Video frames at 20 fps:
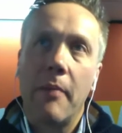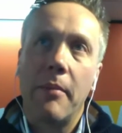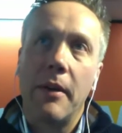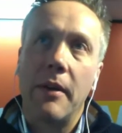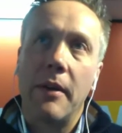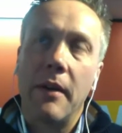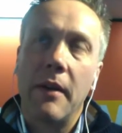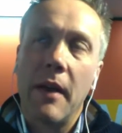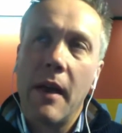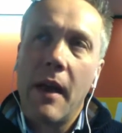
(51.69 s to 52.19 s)
But
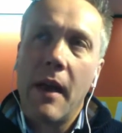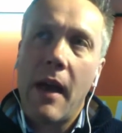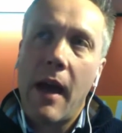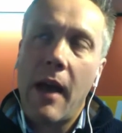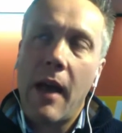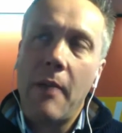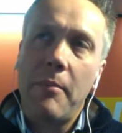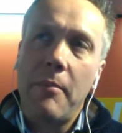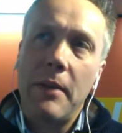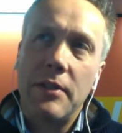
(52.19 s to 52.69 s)

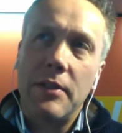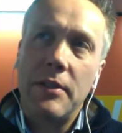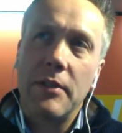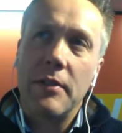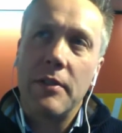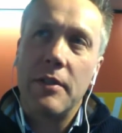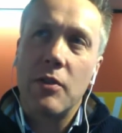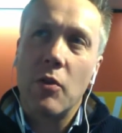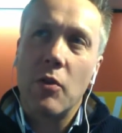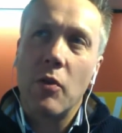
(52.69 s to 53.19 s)
alopecia
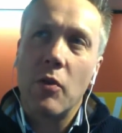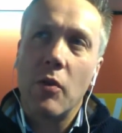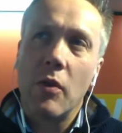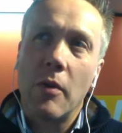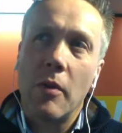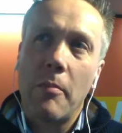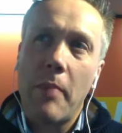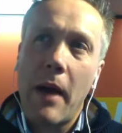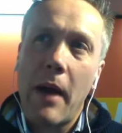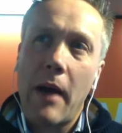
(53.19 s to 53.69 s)
is all
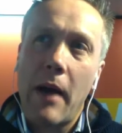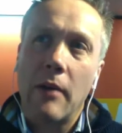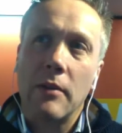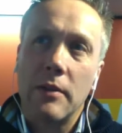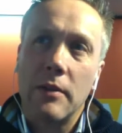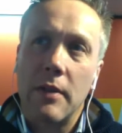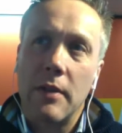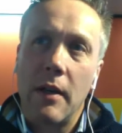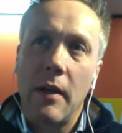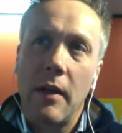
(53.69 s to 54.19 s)

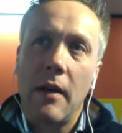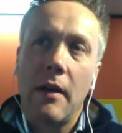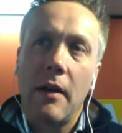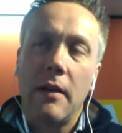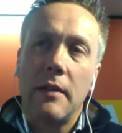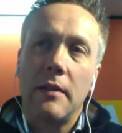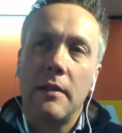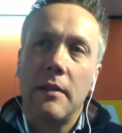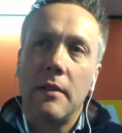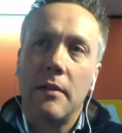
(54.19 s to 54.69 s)
about
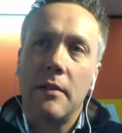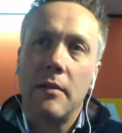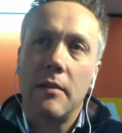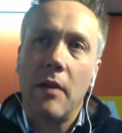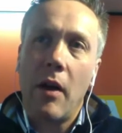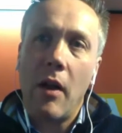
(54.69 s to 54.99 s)
a